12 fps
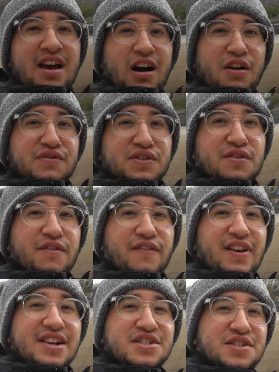of the
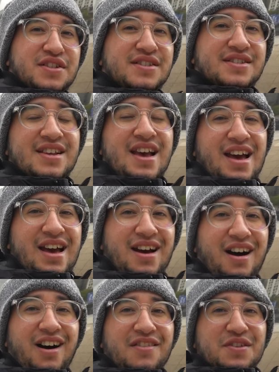reflections
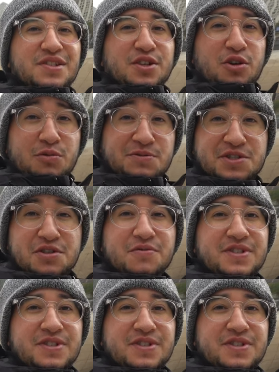uh, on the sculpture,